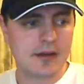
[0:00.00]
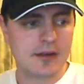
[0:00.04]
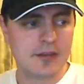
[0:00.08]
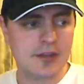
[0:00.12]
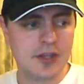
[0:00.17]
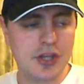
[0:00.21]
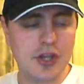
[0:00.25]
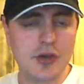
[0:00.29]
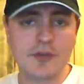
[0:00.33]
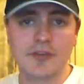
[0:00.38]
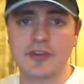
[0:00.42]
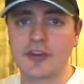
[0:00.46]

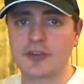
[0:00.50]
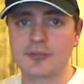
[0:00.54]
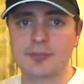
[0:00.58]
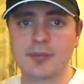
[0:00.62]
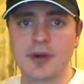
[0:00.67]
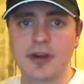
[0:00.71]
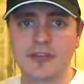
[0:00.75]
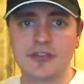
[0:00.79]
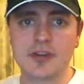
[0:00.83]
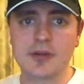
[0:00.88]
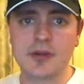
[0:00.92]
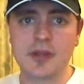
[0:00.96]
You've
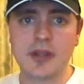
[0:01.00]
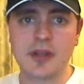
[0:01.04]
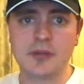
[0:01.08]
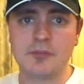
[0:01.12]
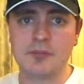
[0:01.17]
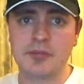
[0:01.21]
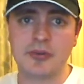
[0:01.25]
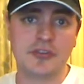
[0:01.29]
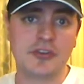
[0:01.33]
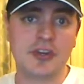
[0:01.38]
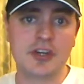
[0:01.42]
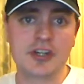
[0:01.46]
expressed the
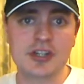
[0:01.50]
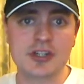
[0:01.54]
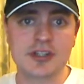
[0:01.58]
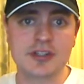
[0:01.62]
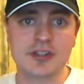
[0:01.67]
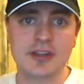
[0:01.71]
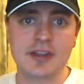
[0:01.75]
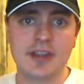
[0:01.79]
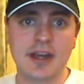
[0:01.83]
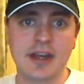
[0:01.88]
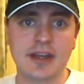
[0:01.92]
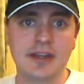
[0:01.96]

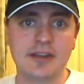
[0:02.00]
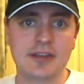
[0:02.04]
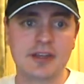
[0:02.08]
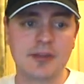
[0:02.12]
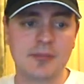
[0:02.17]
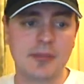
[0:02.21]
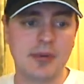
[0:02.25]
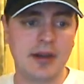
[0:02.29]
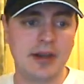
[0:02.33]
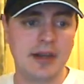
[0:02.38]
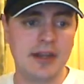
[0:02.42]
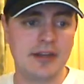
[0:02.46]
position that
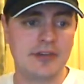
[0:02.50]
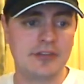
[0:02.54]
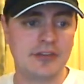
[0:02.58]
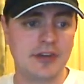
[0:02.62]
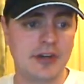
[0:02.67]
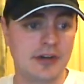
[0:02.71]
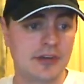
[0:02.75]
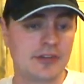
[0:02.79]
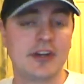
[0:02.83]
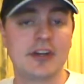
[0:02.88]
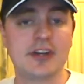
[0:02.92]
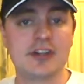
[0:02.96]
the police
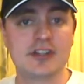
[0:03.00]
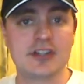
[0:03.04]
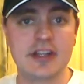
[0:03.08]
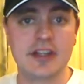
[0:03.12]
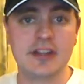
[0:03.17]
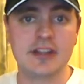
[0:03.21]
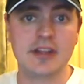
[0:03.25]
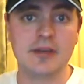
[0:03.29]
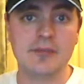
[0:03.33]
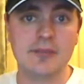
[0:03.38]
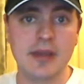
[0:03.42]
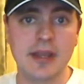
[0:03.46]
are
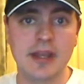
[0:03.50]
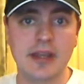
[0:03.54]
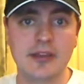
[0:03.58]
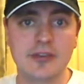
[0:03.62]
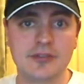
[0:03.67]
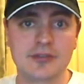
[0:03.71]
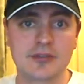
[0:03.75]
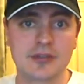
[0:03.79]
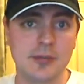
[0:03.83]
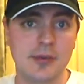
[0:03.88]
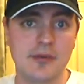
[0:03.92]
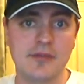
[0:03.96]
essentially the
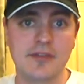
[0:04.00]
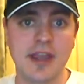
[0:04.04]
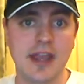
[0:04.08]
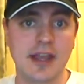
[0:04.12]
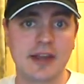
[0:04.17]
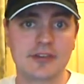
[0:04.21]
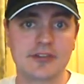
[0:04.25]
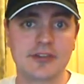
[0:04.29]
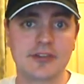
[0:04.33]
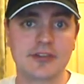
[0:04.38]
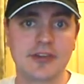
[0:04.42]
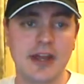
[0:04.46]
biggest group of
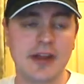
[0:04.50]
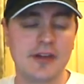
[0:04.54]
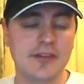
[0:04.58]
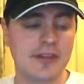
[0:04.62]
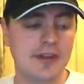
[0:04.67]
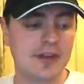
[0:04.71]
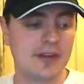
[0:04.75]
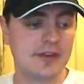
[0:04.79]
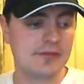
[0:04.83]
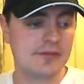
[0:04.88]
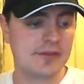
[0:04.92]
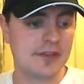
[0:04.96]
gangsters out
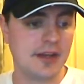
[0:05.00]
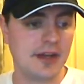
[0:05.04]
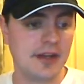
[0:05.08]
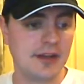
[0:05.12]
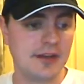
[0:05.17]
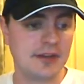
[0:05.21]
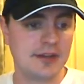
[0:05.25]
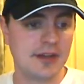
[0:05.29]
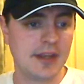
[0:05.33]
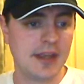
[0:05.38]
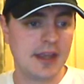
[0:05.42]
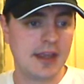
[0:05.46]
there,
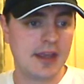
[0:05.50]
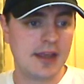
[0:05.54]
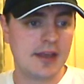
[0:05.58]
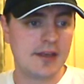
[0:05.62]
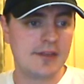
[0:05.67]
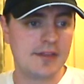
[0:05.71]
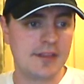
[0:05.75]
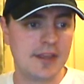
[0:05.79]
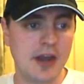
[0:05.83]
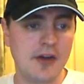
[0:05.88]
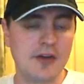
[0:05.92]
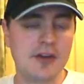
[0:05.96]
that
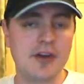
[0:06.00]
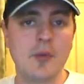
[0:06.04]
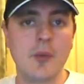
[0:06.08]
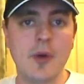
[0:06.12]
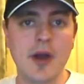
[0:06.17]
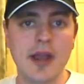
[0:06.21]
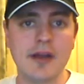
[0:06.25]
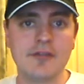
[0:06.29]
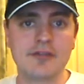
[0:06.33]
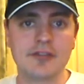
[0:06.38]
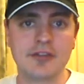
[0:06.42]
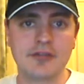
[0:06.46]
the only
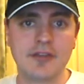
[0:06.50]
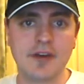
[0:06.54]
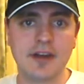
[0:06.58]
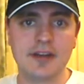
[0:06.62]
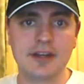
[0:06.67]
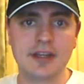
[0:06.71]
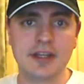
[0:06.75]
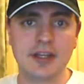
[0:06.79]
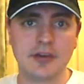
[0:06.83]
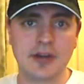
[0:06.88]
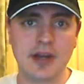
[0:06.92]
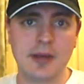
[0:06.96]
way of
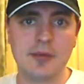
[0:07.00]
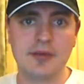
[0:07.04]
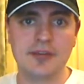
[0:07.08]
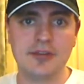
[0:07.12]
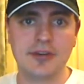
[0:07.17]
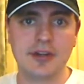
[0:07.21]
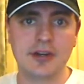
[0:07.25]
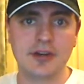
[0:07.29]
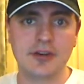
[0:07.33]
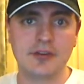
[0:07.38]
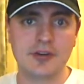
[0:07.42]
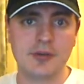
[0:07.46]
defending your
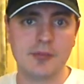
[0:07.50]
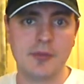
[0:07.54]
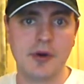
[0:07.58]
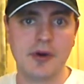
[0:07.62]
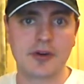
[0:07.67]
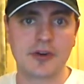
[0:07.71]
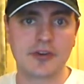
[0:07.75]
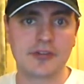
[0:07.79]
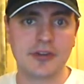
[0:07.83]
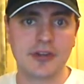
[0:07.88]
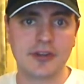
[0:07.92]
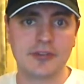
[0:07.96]
liberty and your
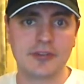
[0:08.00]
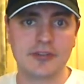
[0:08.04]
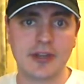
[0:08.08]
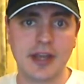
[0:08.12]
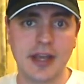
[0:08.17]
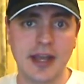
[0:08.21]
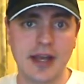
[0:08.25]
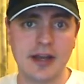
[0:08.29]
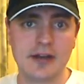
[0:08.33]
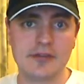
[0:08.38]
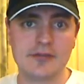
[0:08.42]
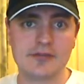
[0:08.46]
democracy is to
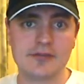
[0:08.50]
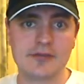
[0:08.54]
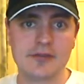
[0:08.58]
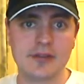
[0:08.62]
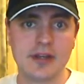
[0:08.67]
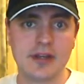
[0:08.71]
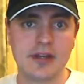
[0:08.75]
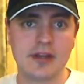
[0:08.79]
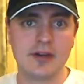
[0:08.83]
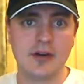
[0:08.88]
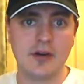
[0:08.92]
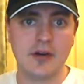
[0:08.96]
have
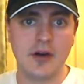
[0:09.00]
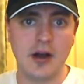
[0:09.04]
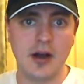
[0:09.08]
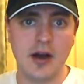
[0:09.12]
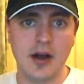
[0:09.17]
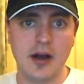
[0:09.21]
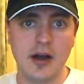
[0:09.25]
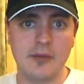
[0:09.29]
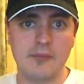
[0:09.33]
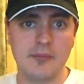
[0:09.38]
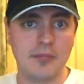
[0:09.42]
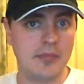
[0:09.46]

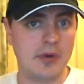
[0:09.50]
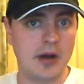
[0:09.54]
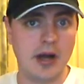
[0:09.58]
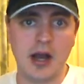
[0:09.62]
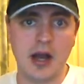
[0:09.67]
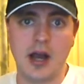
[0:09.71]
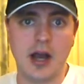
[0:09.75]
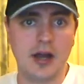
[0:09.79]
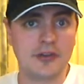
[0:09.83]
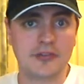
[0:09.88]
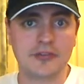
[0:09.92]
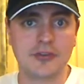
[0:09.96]
an
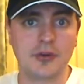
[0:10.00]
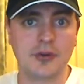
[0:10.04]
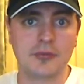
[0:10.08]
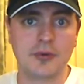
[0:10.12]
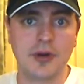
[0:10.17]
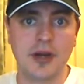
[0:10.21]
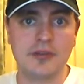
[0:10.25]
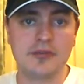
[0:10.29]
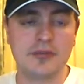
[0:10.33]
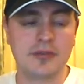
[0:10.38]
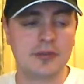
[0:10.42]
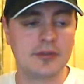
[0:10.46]
assault
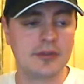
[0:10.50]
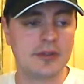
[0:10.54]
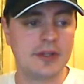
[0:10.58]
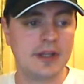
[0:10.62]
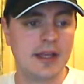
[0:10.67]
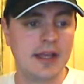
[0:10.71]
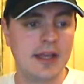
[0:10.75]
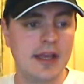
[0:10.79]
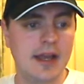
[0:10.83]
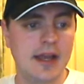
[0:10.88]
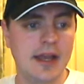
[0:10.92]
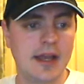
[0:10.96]
rifle,
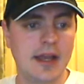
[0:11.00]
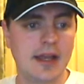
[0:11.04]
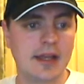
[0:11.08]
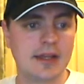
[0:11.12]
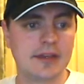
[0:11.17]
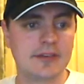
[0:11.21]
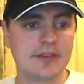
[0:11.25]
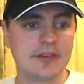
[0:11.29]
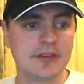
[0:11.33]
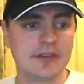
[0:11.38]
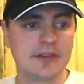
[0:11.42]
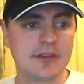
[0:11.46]

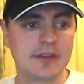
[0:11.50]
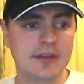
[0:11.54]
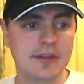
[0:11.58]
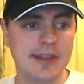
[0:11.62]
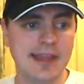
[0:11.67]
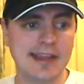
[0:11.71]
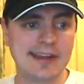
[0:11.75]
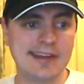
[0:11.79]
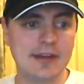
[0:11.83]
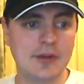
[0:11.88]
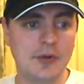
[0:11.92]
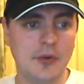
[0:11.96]
and
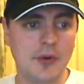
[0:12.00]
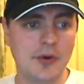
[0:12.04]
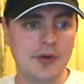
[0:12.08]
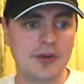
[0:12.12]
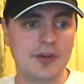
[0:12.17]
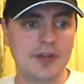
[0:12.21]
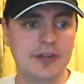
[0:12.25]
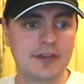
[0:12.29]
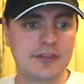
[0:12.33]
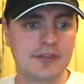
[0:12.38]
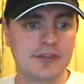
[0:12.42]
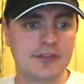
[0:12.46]
that in
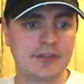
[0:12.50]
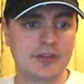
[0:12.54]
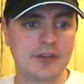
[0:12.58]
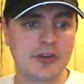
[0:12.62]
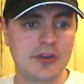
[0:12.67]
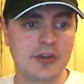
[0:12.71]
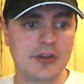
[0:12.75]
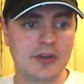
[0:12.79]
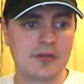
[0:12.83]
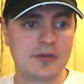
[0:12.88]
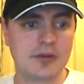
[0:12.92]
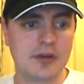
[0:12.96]
order
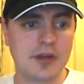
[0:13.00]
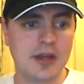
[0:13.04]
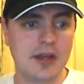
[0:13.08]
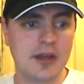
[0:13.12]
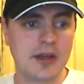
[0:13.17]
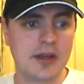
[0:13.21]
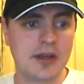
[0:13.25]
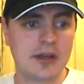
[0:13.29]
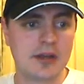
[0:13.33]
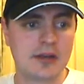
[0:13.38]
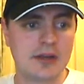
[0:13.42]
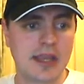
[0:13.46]
to
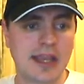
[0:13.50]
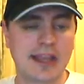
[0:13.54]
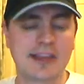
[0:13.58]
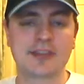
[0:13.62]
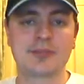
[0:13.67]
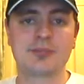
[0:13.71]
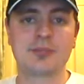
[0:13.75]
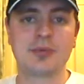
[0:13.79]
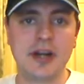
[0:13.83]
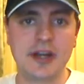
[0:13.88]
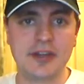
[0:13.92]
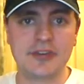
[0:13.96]

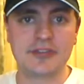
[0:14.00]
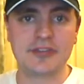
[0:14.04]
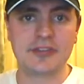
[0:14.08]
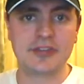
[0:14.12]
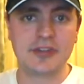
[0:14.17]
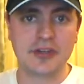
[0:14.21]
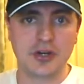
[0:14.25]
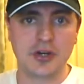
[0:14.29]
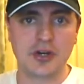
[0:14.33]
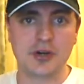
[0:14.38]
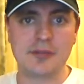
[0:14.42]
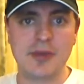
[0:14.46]

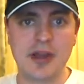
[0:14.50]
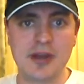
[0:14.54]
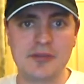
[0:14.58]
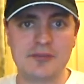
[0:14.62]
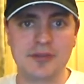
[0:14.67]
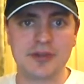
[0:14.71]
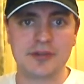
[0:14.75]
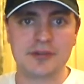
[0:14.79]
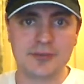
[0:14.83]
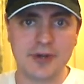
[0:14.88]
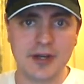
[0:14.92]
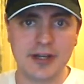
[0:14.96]
express your
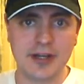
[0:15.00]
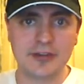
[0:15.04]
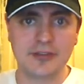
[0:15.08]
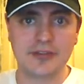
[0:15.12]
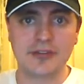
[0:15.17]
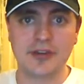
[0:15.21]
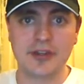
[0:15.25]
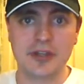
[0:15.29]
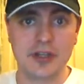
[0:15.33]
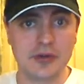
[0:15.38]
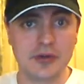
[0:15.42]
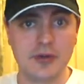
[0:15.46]
amendment
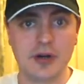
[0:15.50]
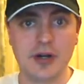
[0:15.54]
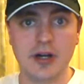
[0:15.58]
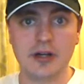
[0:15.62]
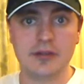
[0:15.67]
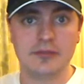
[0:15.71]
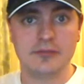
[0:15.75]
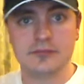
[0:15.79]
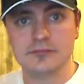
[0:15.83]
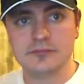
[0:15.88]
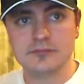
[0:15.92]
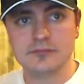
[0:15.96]
rights that you are